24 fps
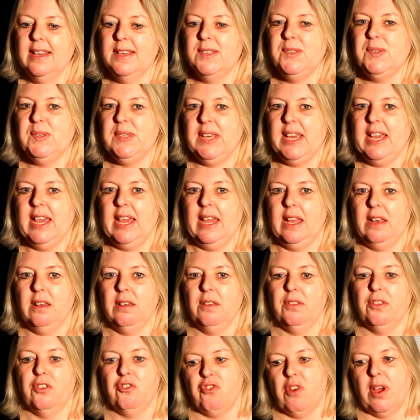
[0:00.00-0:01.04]

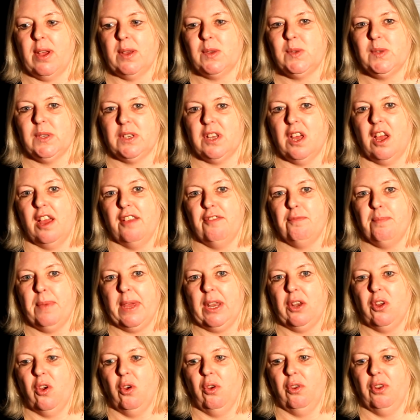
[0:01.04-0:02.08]
seeing the drugs that I've
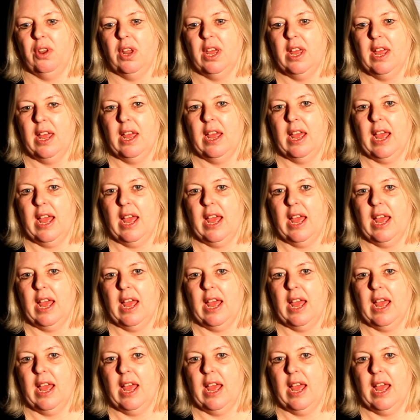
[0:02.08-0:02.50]
been on,